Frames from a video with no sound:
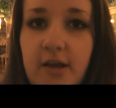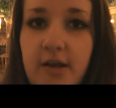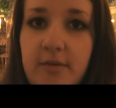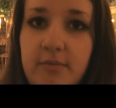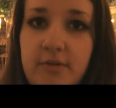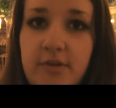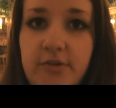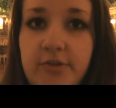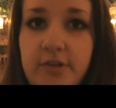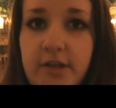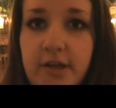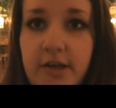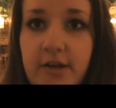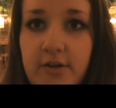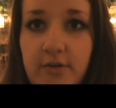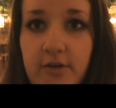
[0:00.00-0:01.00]
I'm so
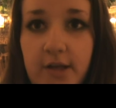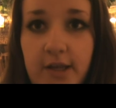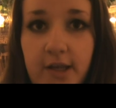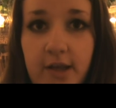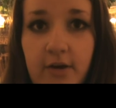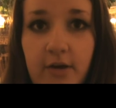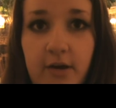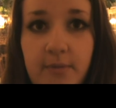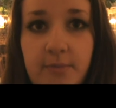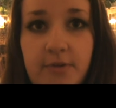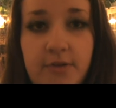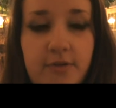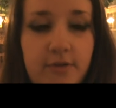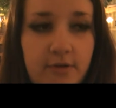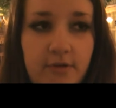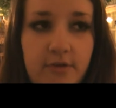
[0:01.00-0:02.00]
tired right now, I'm
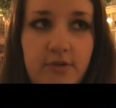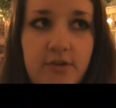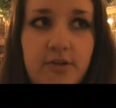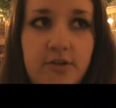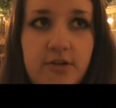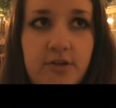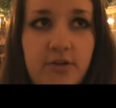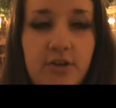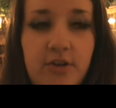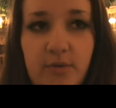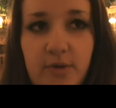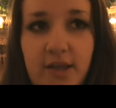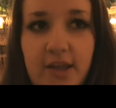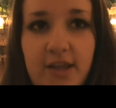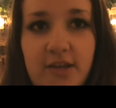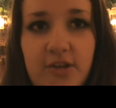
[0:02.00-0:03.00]
just going to show you
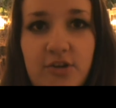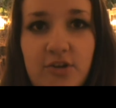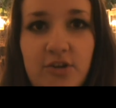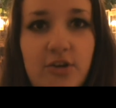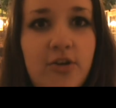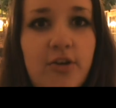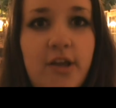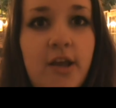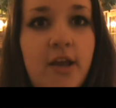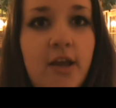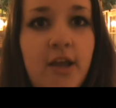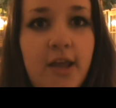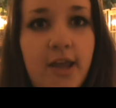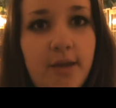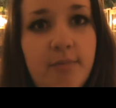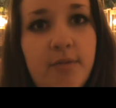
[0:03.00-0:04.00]
Ian Jury
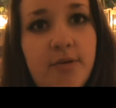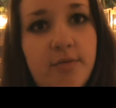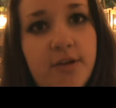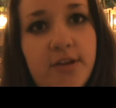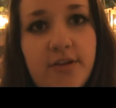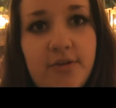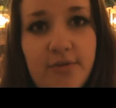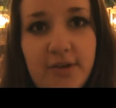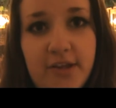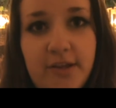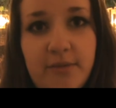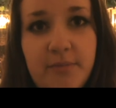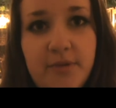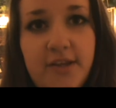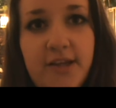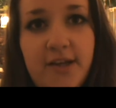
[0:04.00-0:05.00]
hit me with your
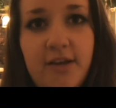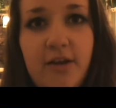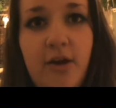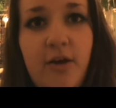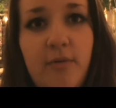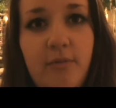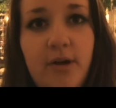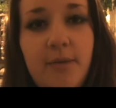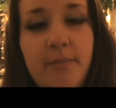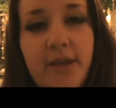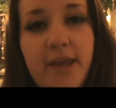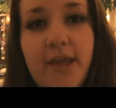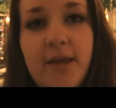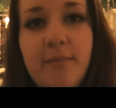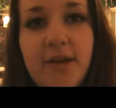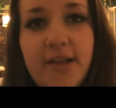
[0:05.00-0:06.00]
rhythm stick while
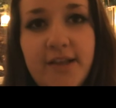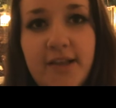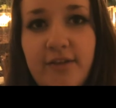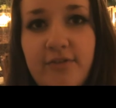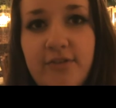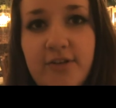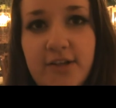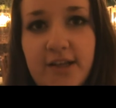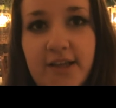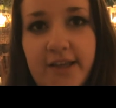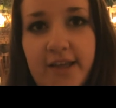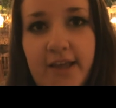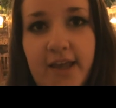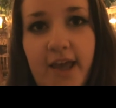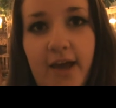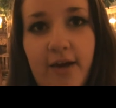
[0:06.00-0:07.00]
making myself look like
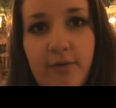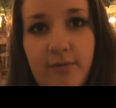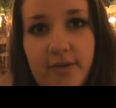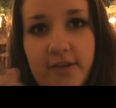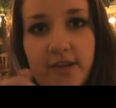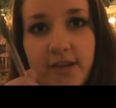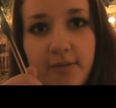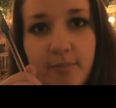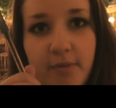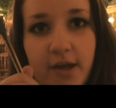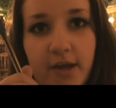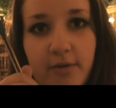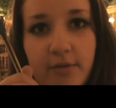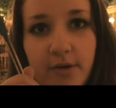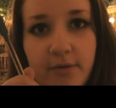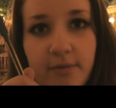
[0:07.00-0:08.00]
a cat with this
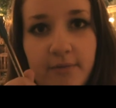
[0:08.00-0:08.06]
biro.